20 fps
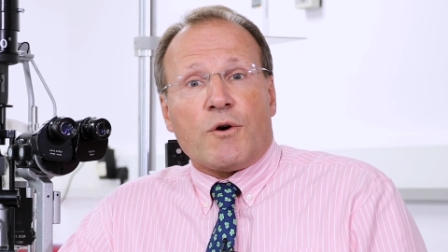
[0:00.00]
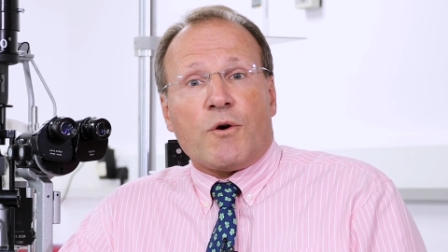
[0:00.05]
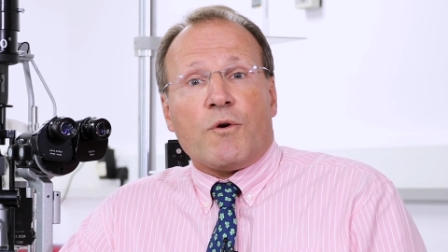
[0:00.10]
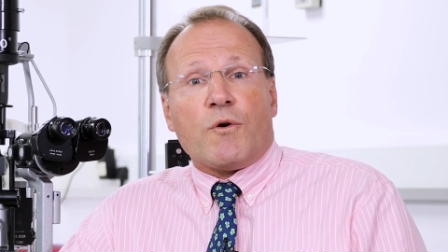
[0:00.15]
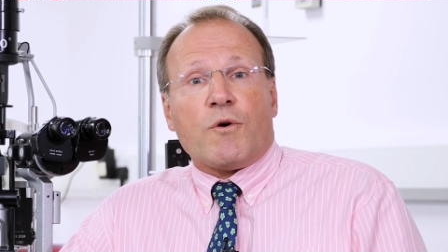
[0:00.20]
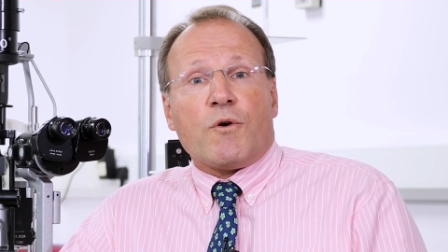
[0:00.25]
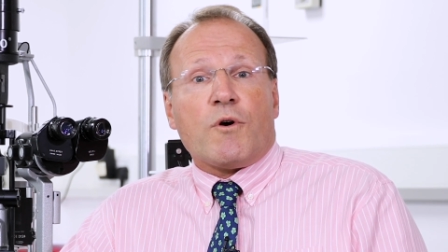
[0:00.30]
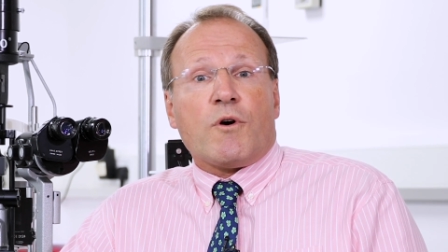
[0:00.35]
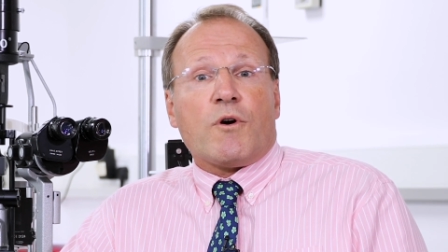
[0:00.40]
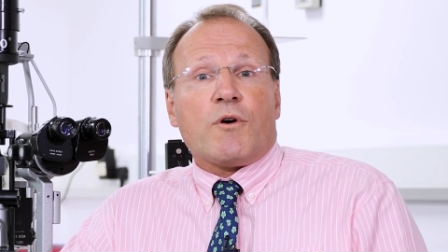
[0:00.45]

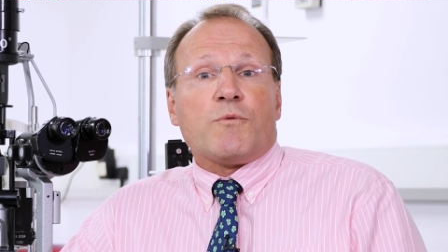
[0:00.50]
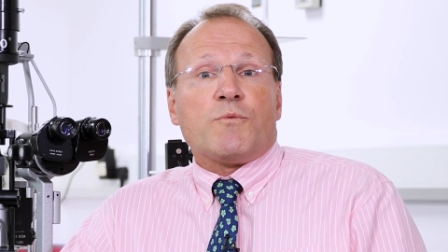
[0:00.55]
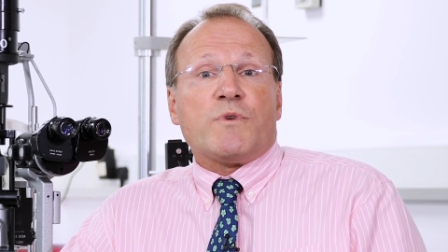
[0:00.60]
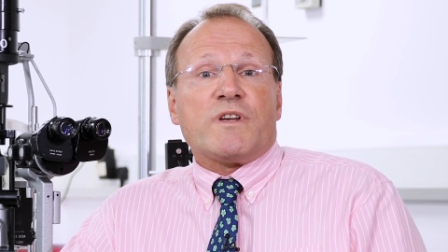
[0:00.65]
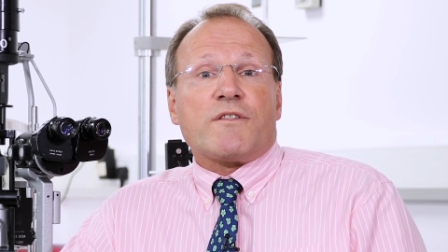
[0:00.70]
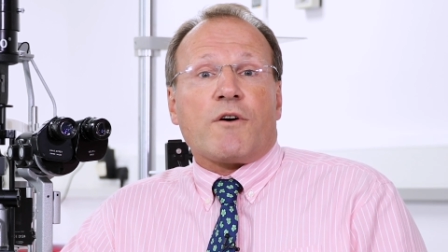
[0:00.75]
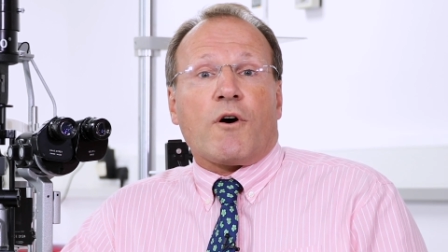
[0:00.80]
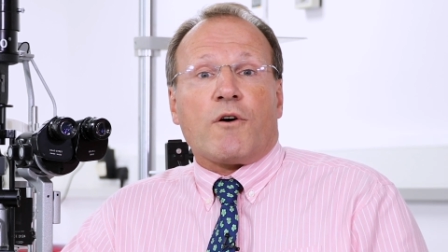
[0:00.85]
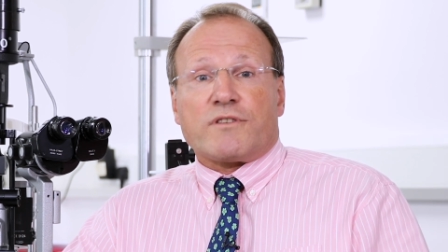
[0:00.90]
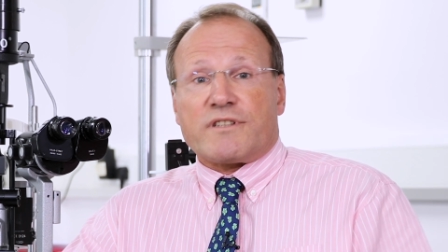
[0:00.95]
or
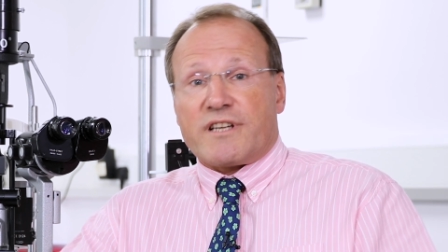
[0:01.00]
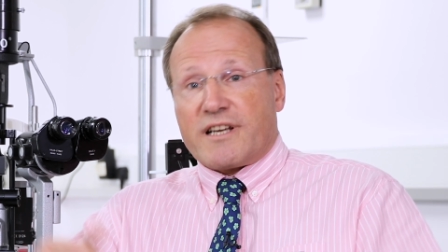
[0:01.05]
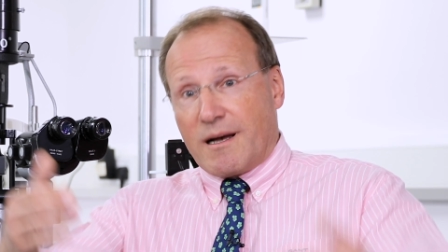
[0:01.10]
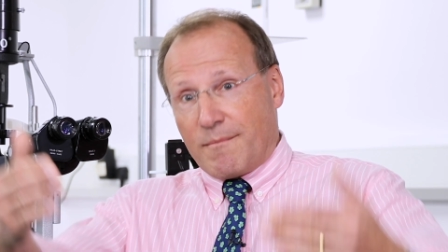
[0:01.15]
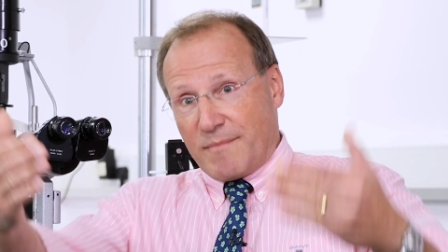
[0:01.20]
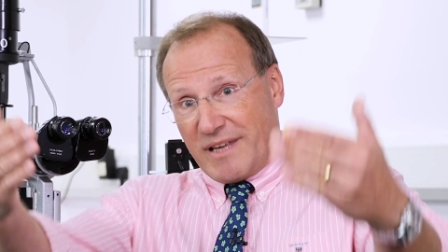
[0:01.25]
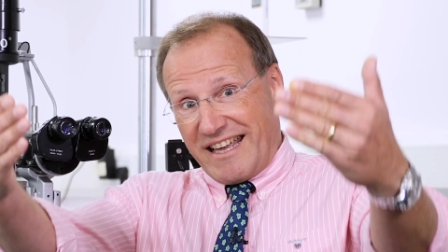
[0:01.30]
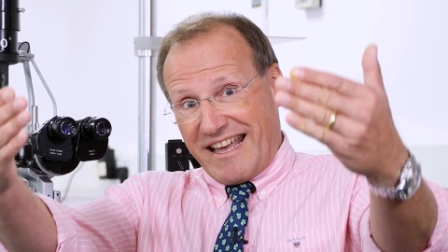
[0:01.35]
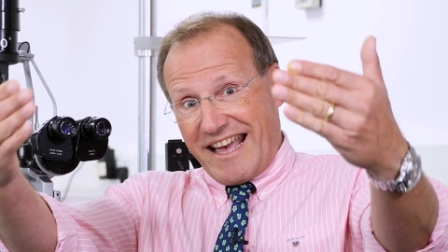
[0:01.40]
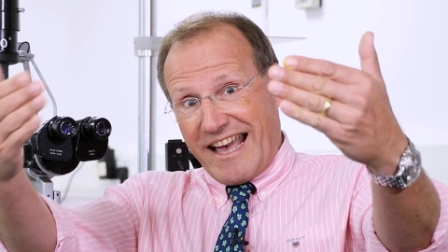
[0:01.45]
with
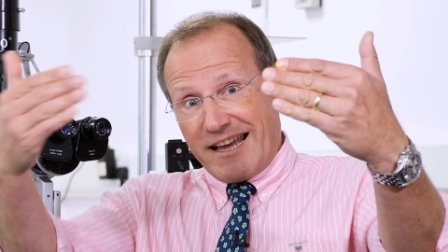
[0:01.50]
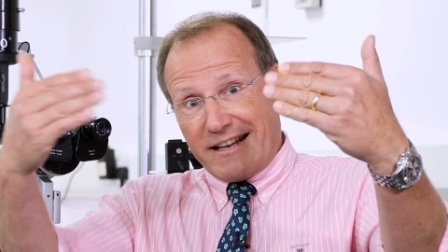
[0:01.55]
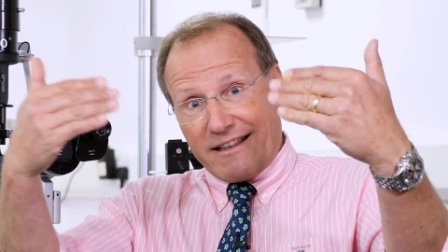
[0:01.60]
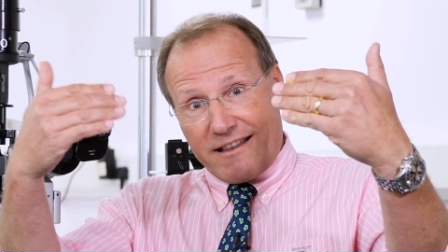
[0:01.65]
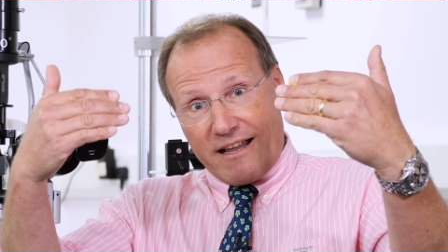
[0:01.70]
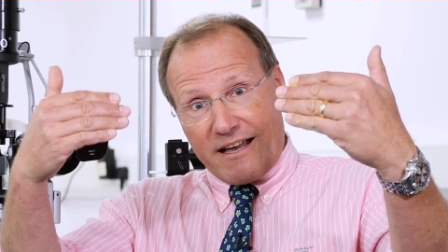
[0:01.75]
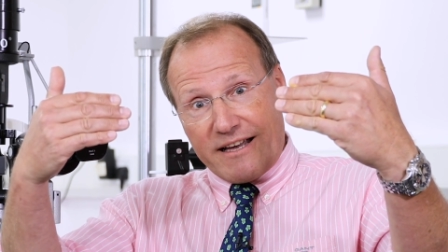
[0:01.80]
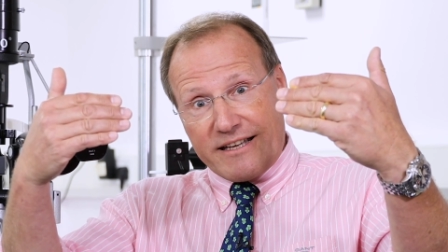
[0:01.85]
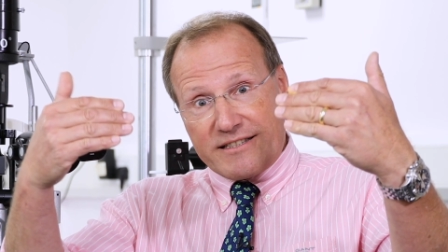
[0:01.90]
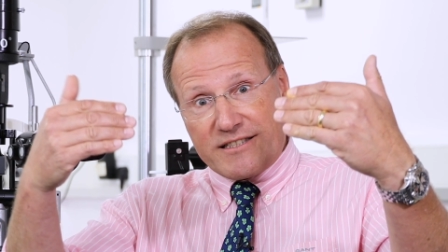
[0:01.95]
oncoming
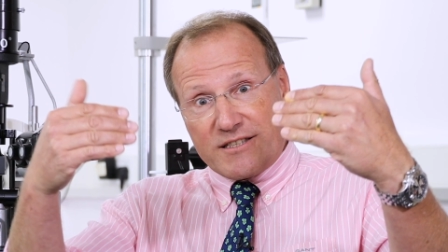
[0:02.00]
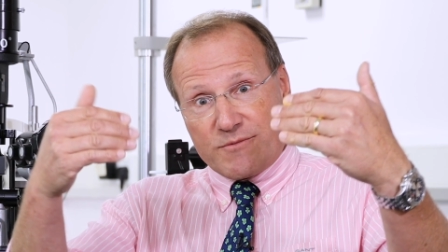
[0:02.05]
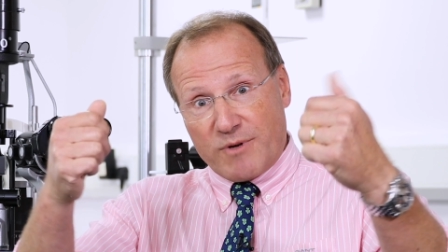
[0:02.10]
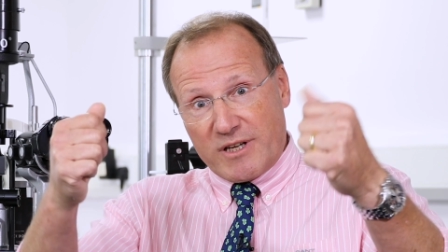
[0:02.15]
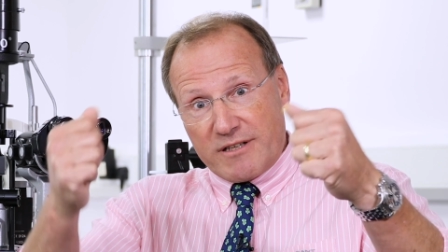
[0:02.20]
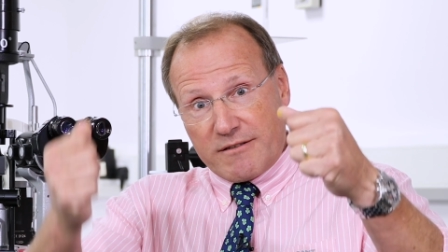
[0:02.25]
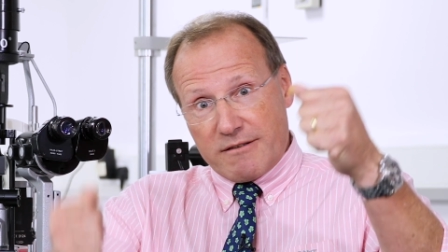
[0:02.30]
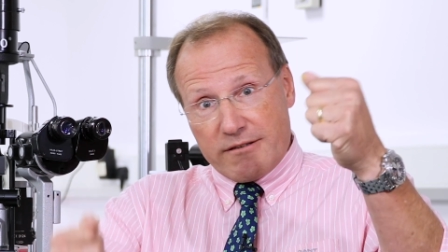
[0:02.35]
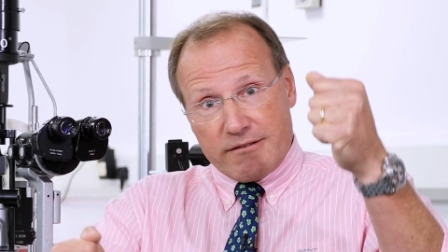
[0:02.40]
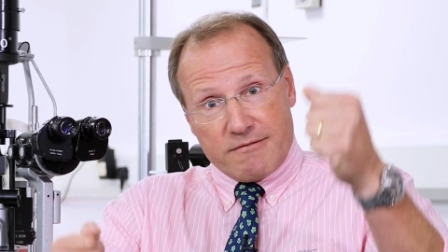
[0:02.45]
headlights
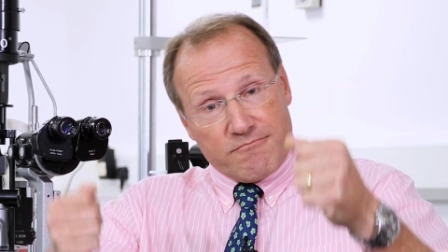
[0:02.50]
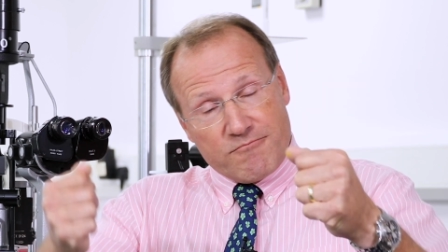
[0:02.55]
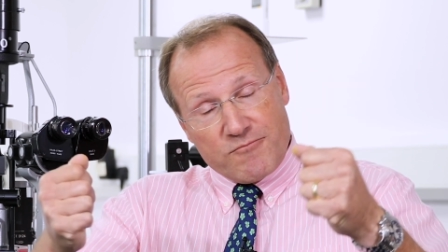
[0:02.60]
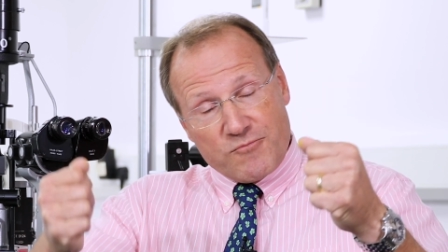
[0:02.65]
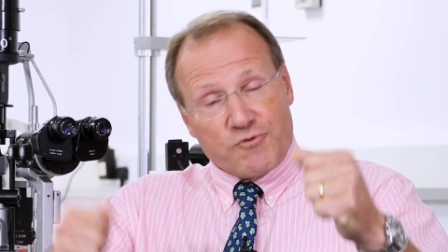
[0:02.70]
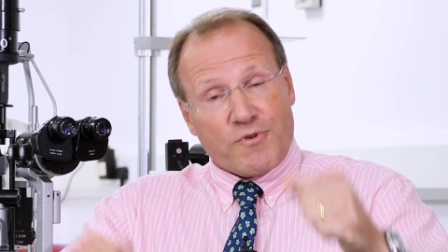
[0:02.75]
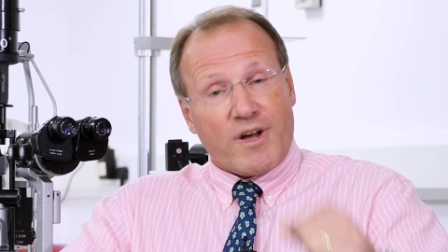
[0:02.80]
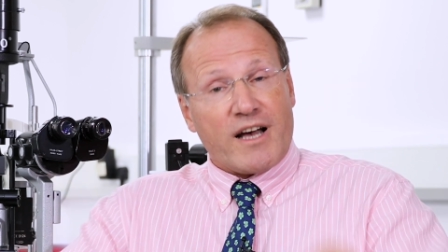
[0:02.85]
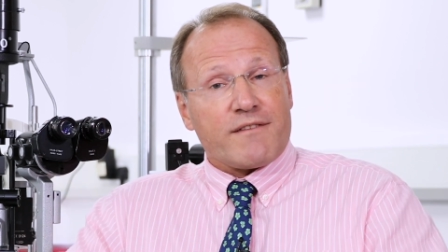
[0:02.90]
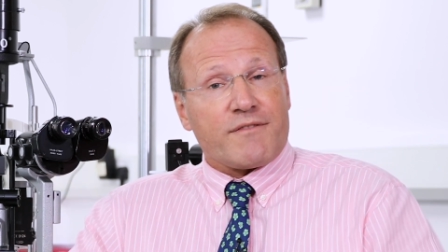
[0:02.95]
when
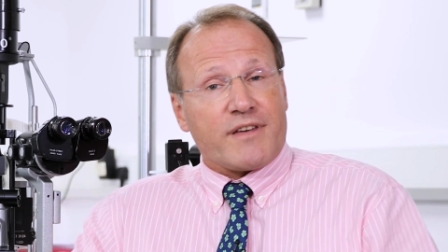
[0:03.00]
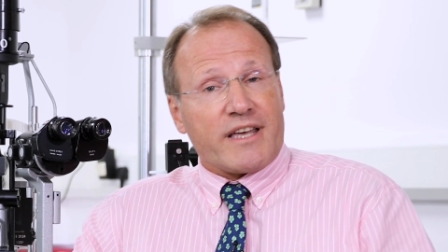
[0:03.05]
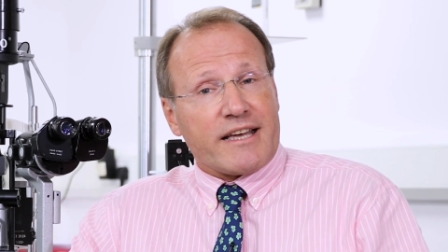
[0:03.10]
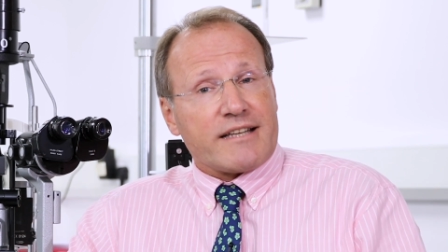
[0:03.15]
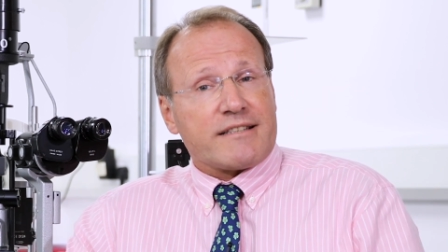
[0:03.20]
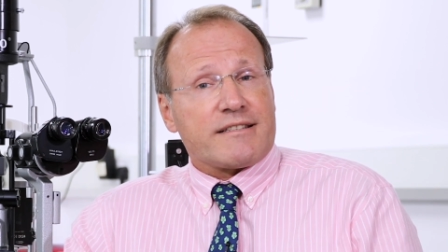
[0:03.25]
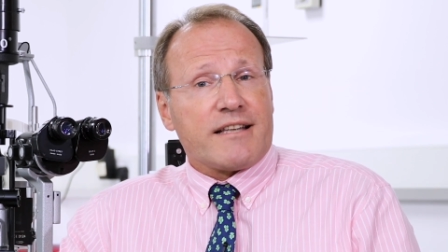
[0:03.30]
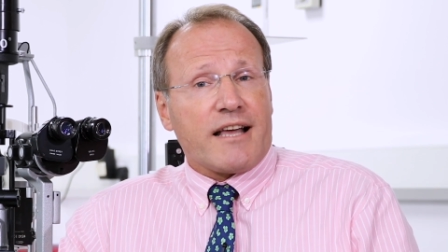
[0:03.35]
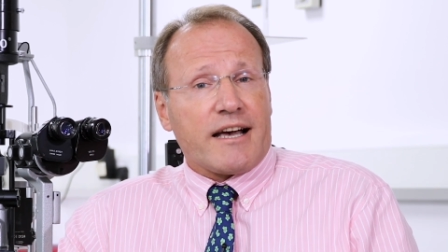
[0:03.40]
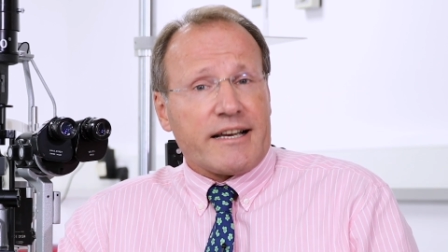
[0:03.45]
driving
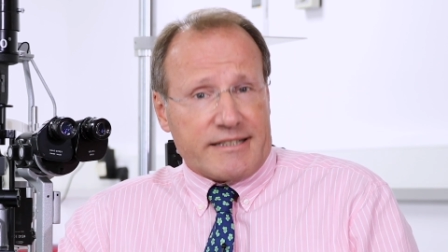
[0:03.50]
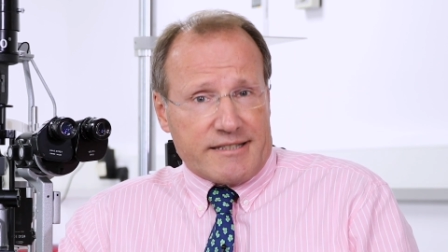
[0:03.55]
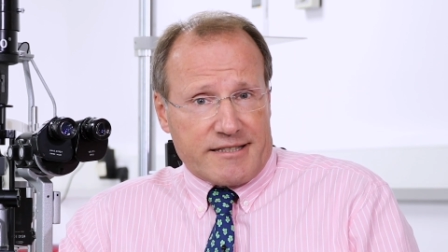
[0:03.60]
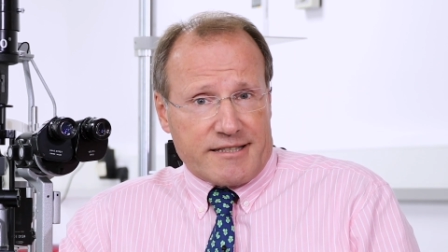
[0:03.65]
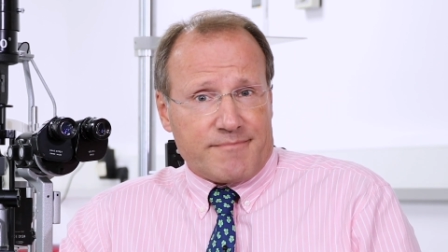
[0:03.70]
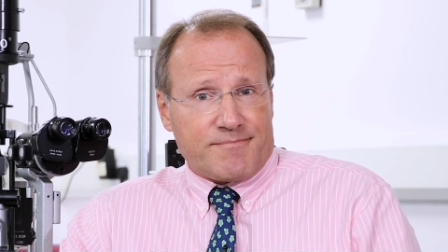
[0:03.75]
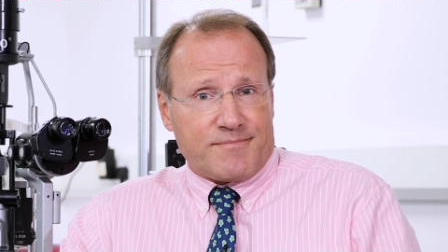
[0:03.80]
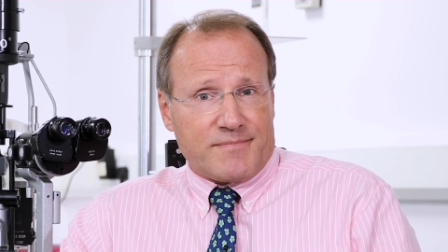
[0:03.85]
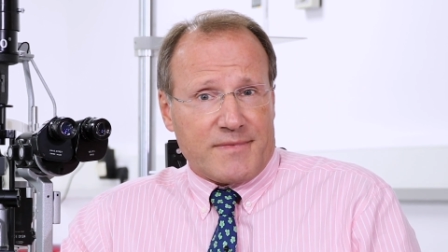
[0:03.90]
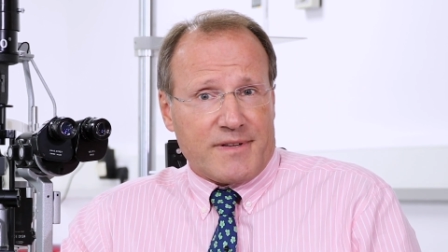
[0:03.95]
at night.